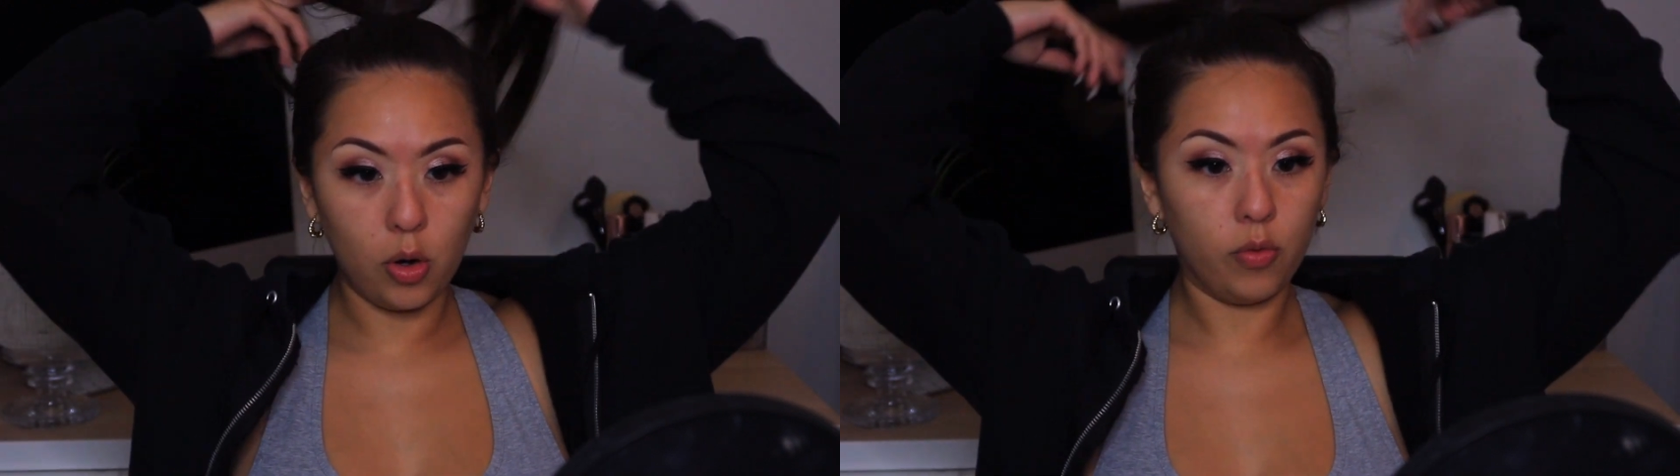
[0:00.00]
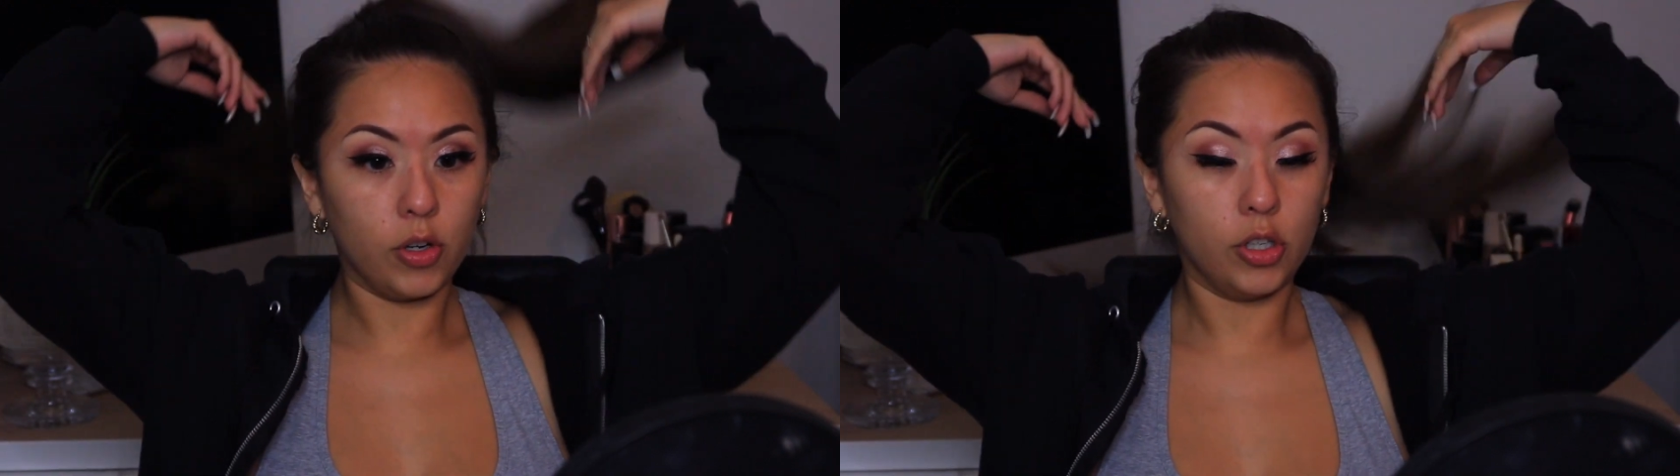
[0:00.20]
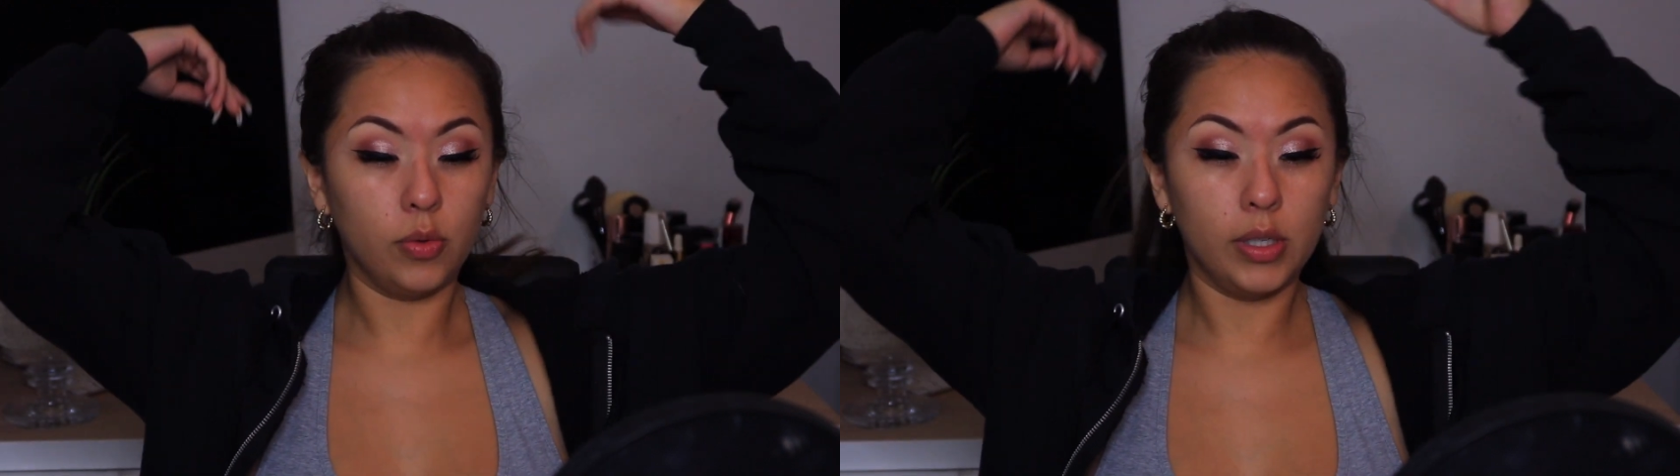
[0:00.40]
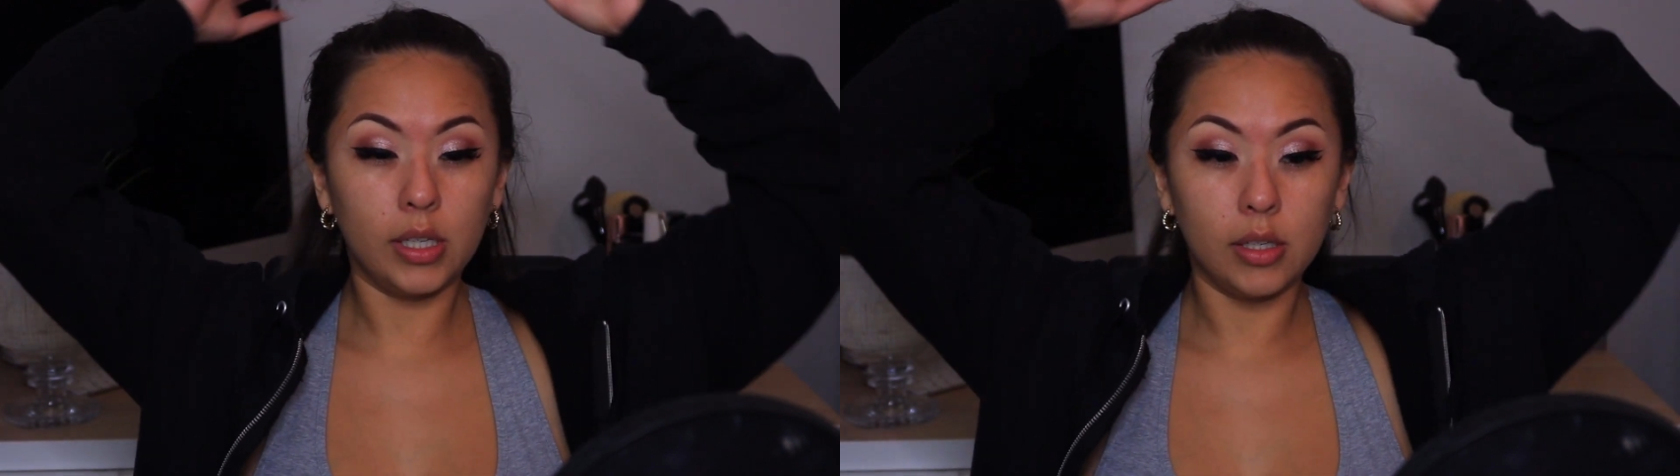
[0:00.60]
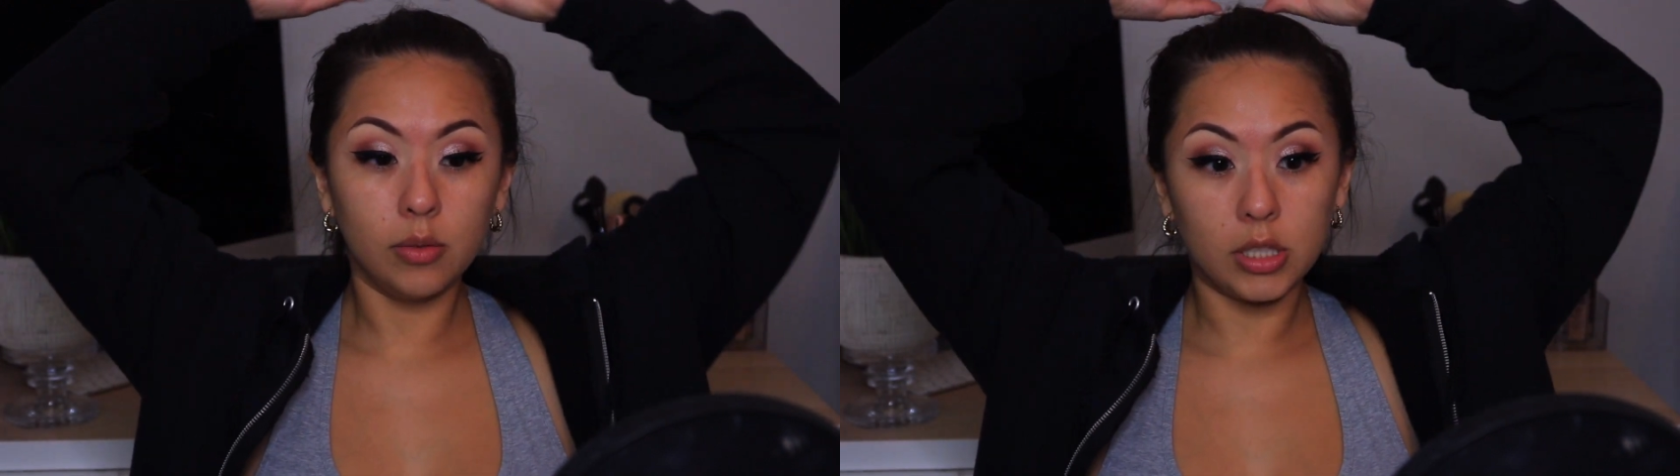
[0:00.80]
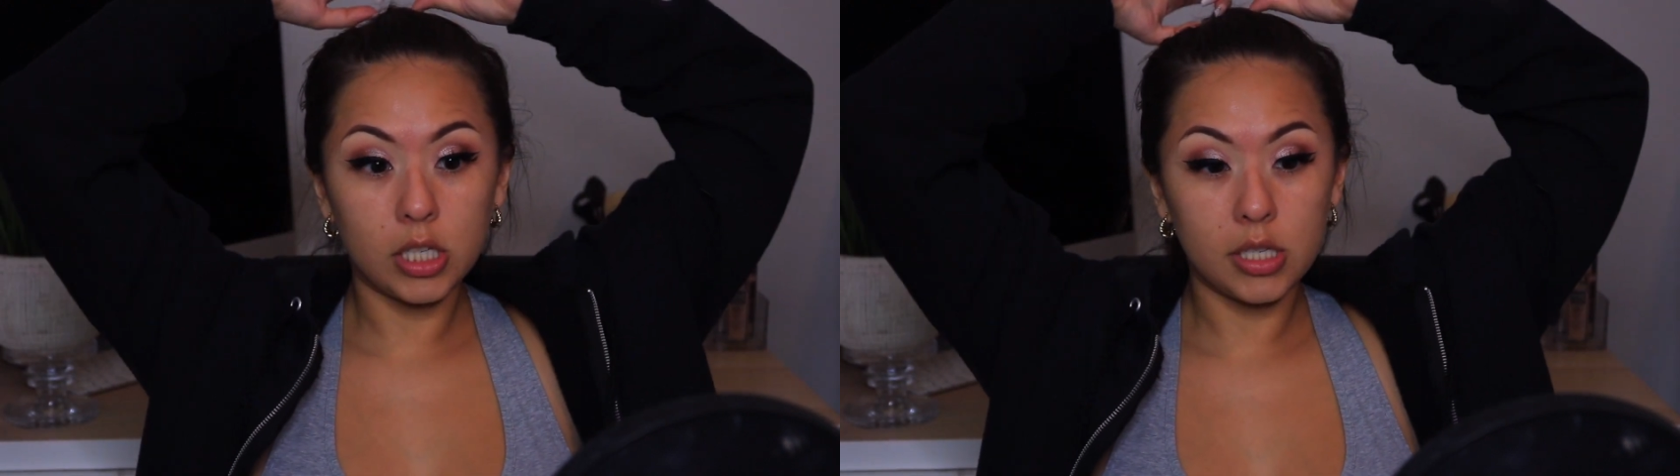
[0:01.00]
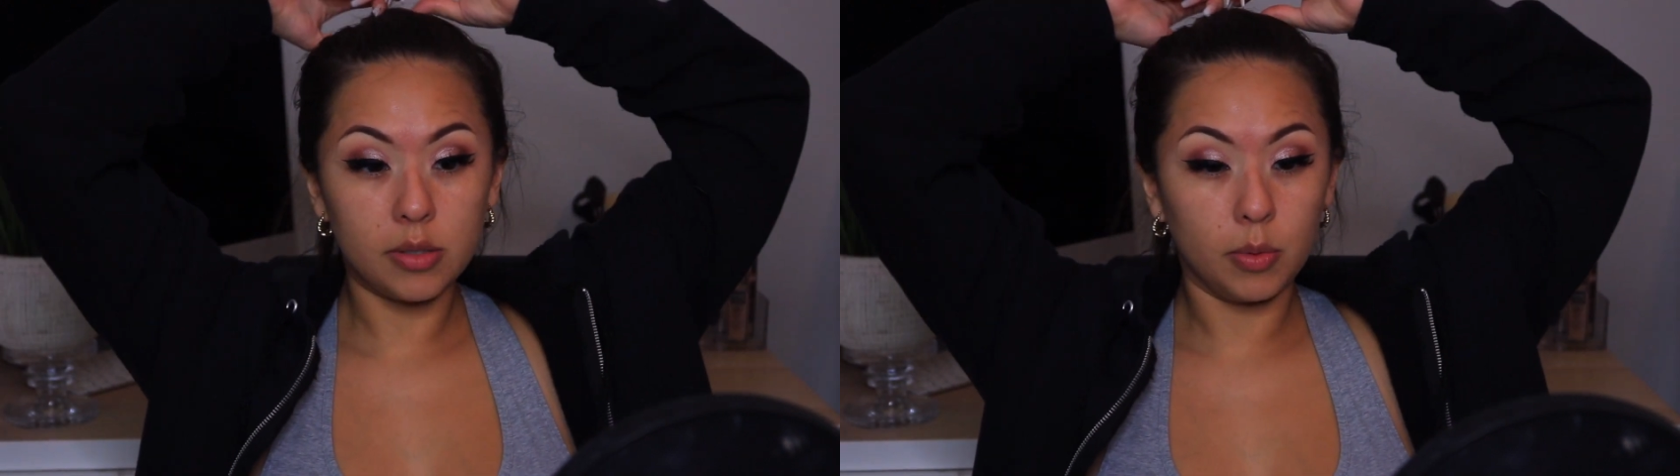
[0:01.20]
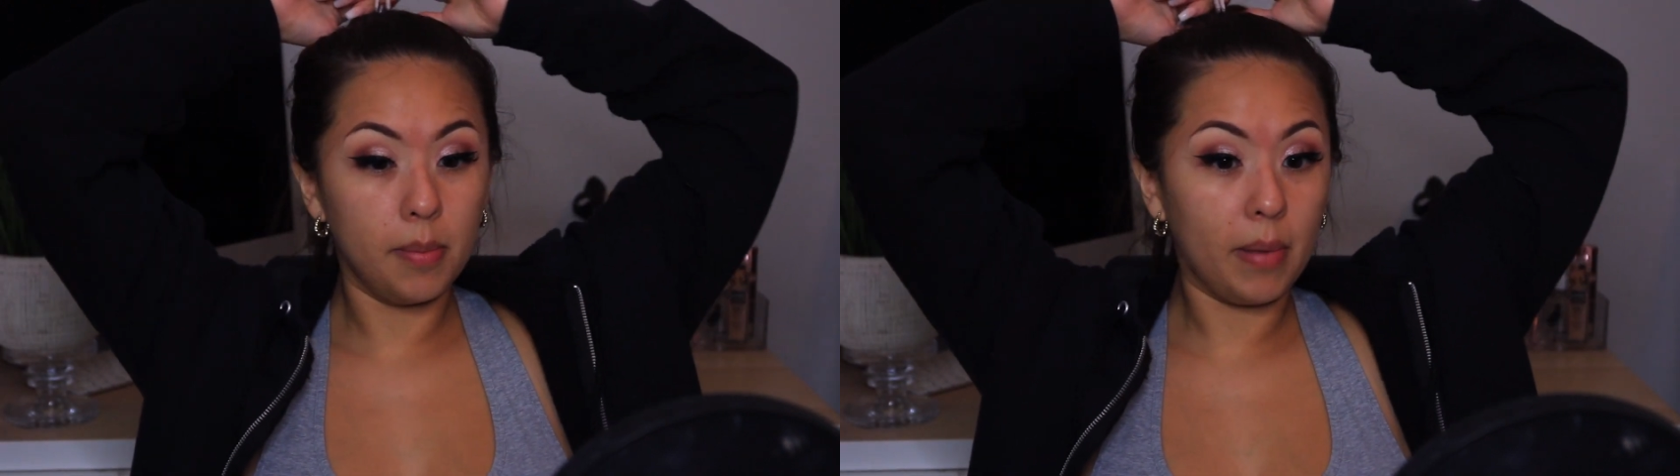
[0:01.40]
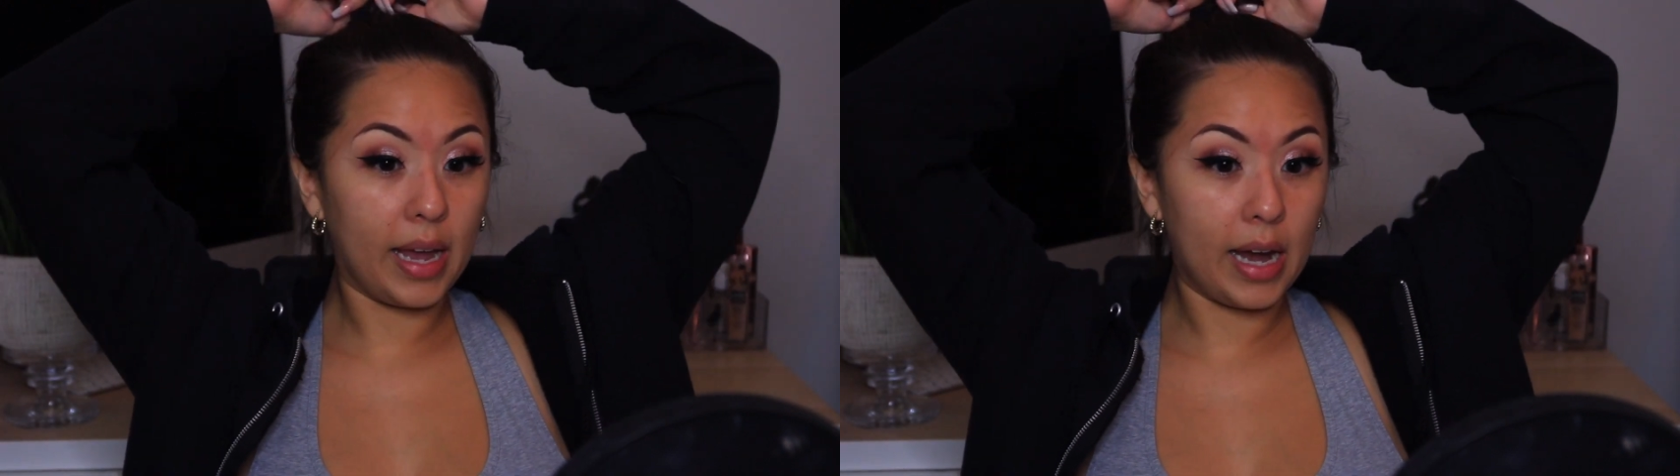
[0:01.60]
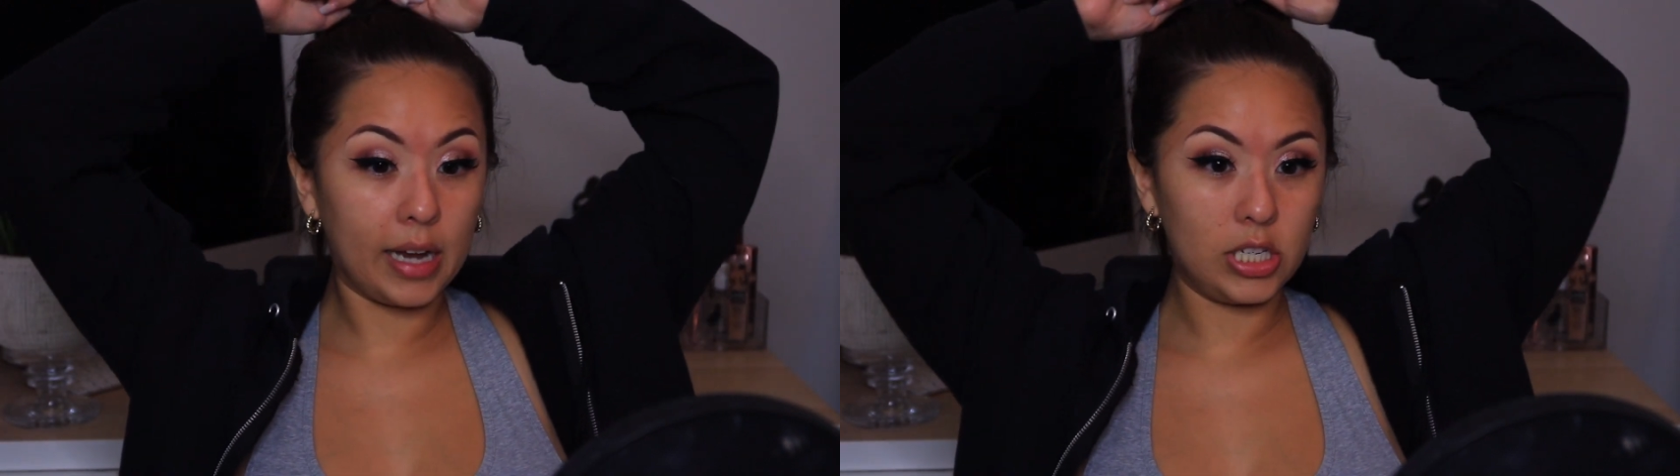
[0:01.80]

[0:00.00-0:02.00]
overdoing it, which is what my eye